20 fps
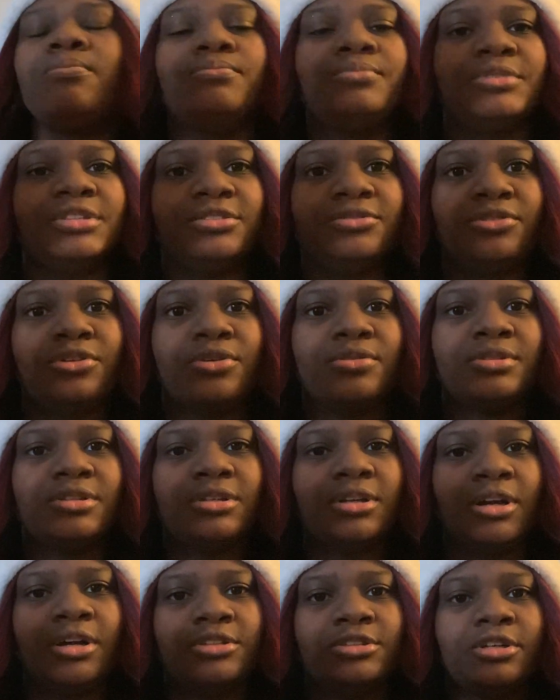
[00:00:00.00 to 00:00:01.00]
This frozen
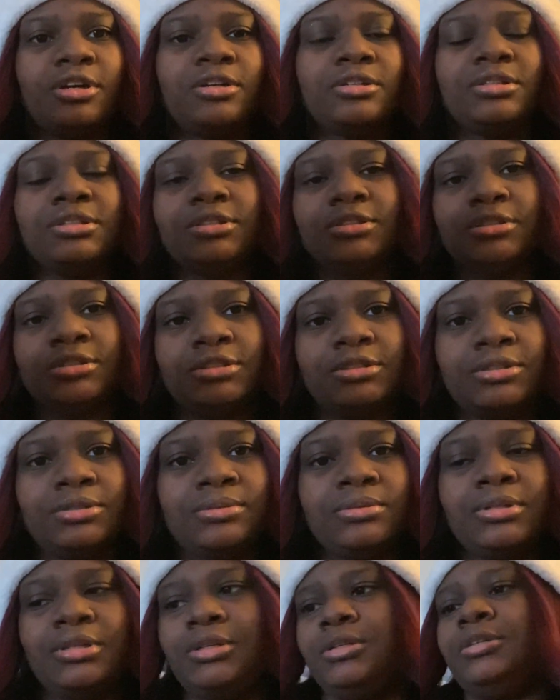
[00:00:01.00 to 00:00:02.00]
hot chocolate is so
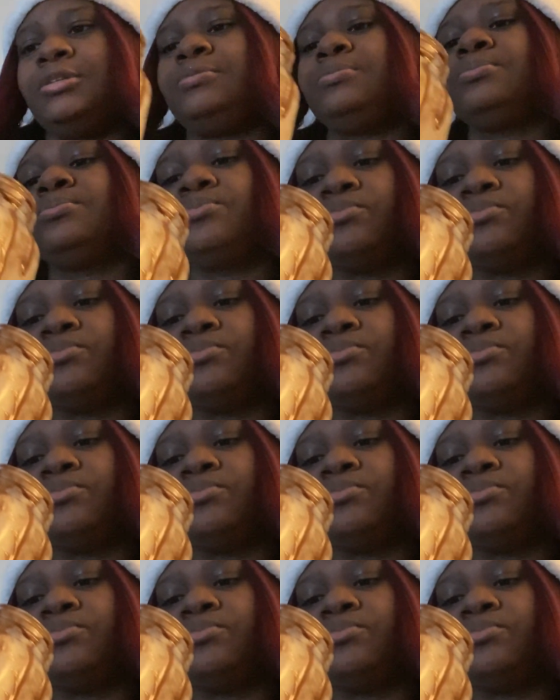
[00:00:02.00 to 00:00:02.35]
good.